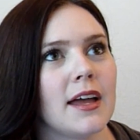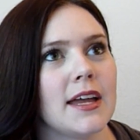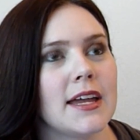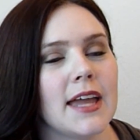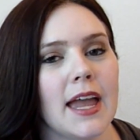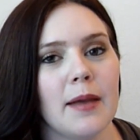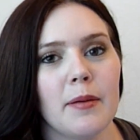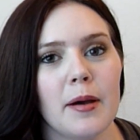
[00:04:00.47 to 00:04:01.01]
He
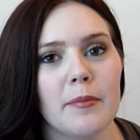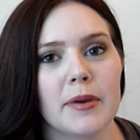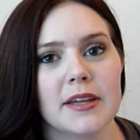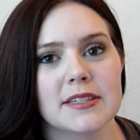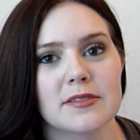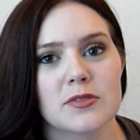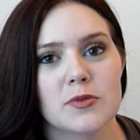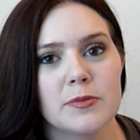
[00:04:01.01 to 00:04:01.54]
came up
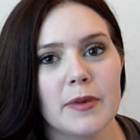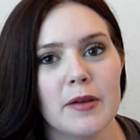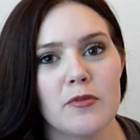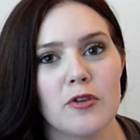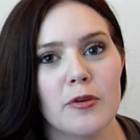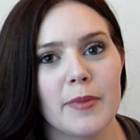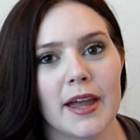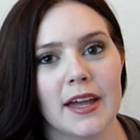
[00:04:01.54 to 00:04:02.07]
because I was with my
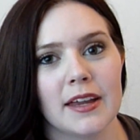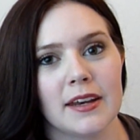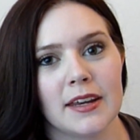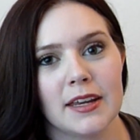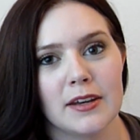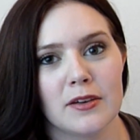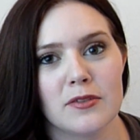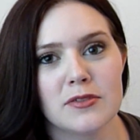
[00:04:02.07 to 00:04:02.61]
roommate and
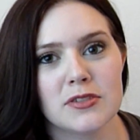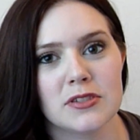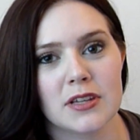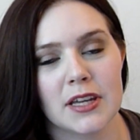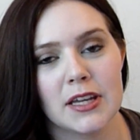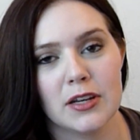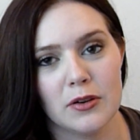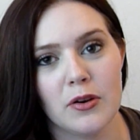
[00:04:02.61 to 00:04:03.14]
he
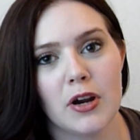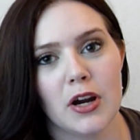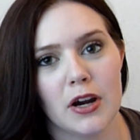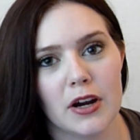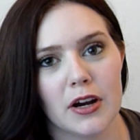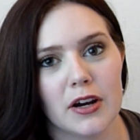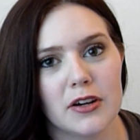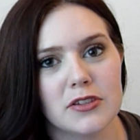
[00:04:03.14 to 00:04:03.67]
knew
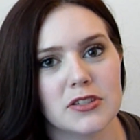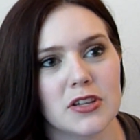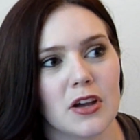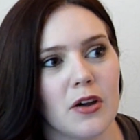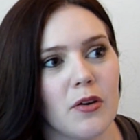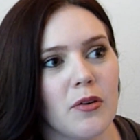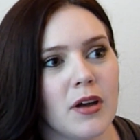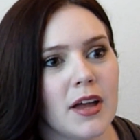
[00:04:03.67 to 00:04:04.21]
her,
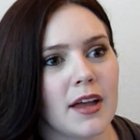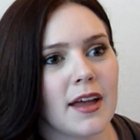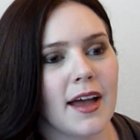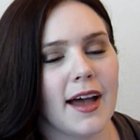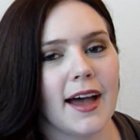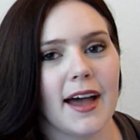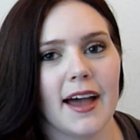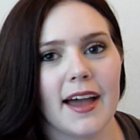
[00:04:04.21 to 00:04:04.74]
so
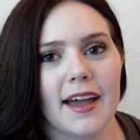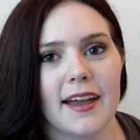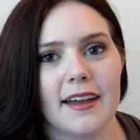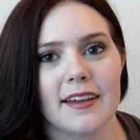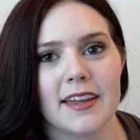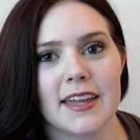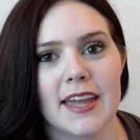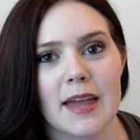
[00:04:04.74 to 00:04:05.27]

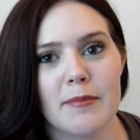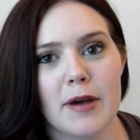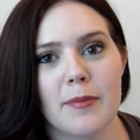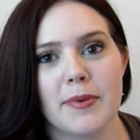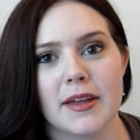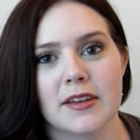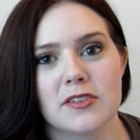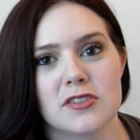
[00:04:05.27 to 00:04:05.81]
he came up
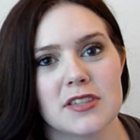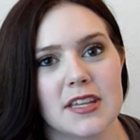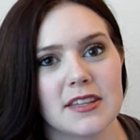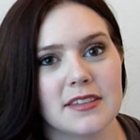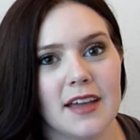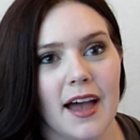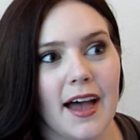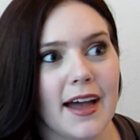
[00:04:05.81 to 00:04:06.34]
and just said
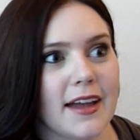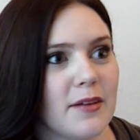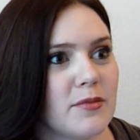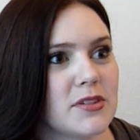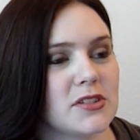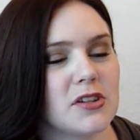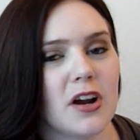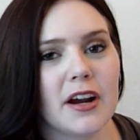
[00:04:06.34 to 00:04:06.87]
hi. It
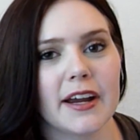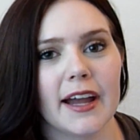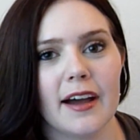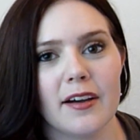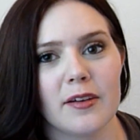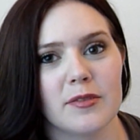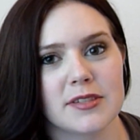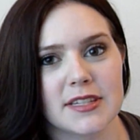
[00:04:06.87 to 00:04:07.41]
was dark
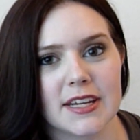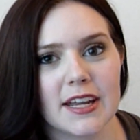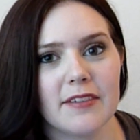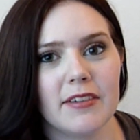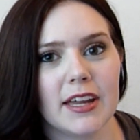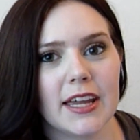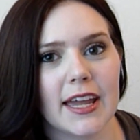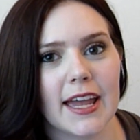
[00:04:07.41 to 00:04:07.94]
out, it was an
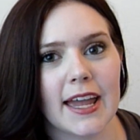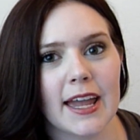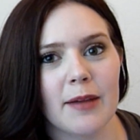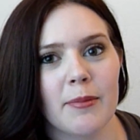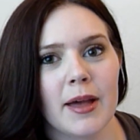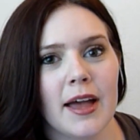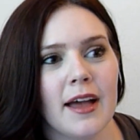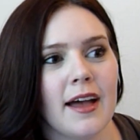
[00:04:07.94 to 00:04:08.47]
evening
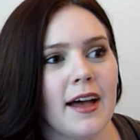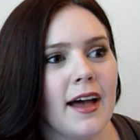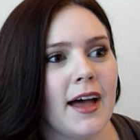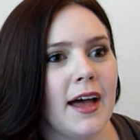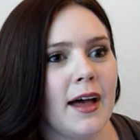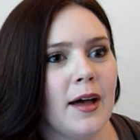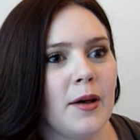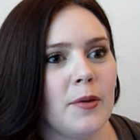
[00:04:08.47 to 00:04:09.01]
game.
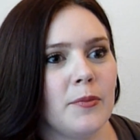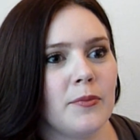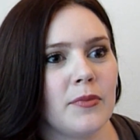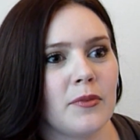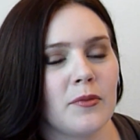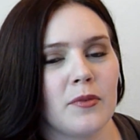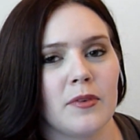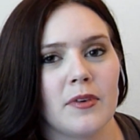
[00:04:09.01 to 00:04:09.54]

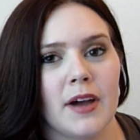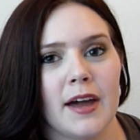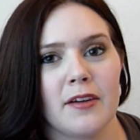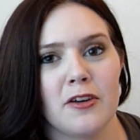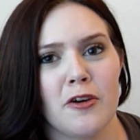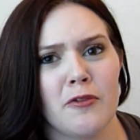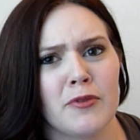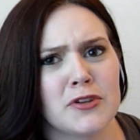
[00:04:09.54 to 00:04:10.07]
I don't
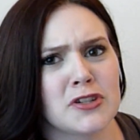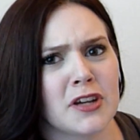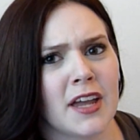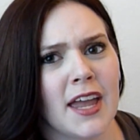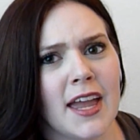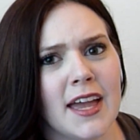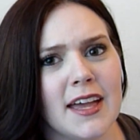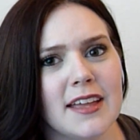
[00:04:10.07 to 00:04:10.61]
know if we shook
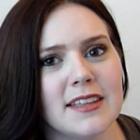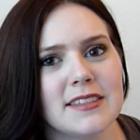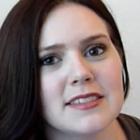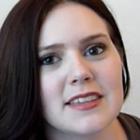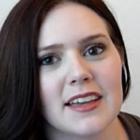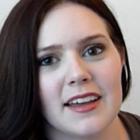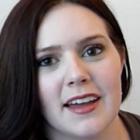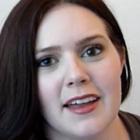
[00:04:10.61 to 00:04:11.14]

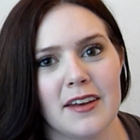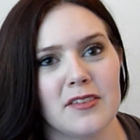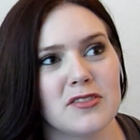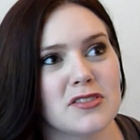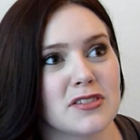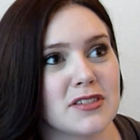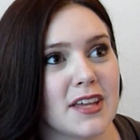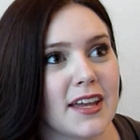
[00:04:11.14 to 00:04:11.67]
hands. I know
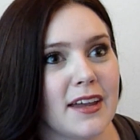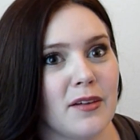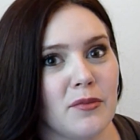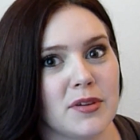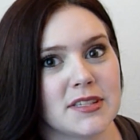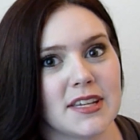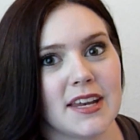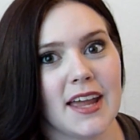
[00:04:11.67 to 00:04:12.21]
just
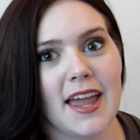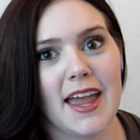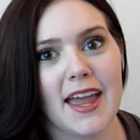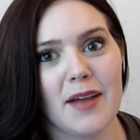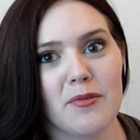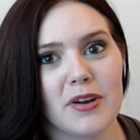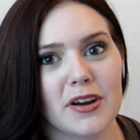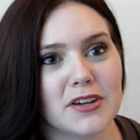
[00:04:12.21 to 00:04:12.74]
we said
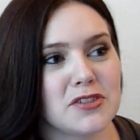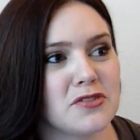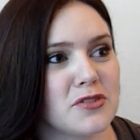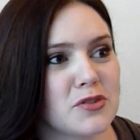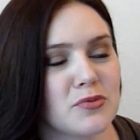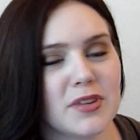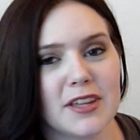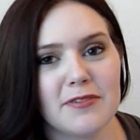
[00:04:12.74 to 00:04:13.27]
hey, we're
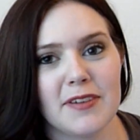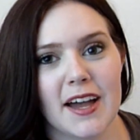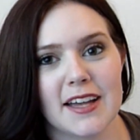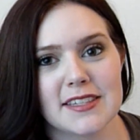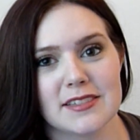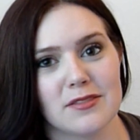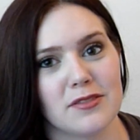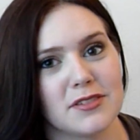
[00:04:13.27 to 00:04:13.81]
introduced really
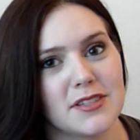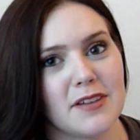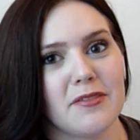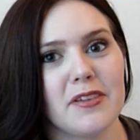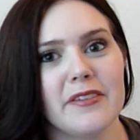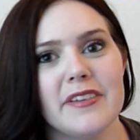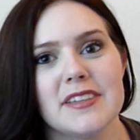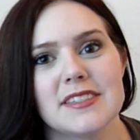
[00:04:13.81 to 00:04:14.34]
fast. There were
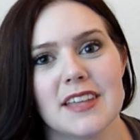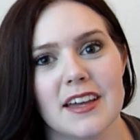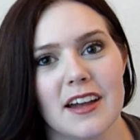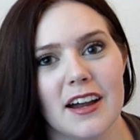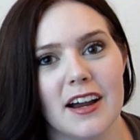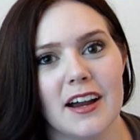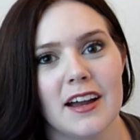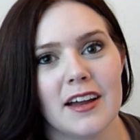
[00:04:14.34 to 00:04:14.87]
several of us
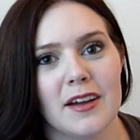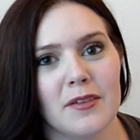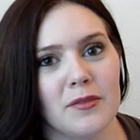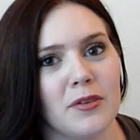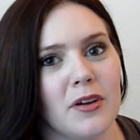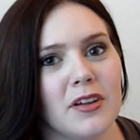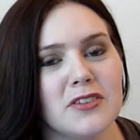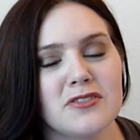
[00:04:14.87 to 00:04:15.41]
there.
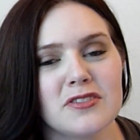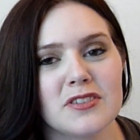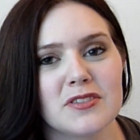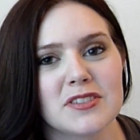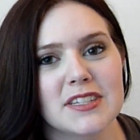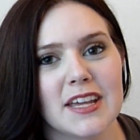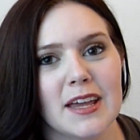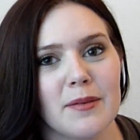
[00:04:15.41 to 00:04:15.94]
We're all
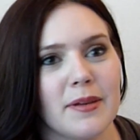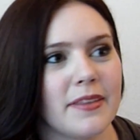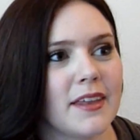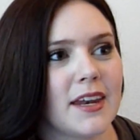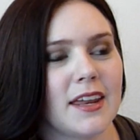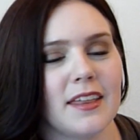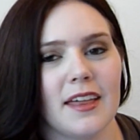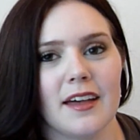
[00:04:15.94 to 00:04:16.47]
introduced to him and
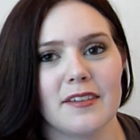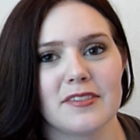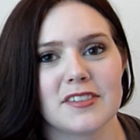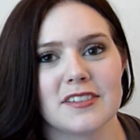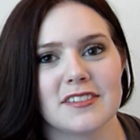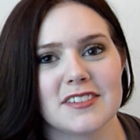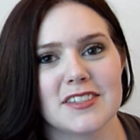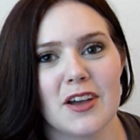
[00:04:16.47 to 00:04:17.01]
then he left.
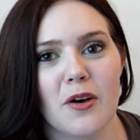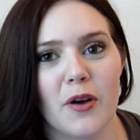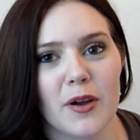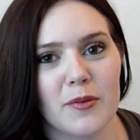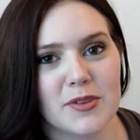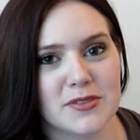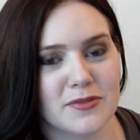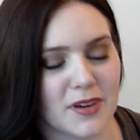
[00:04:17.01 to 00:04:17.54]
So
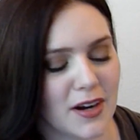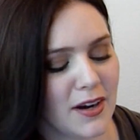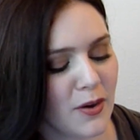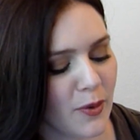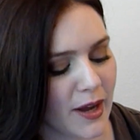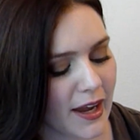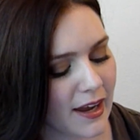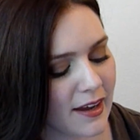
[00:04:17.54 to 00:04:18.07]
it was very
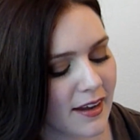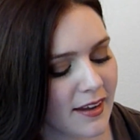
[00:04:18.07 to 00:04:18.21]
quick.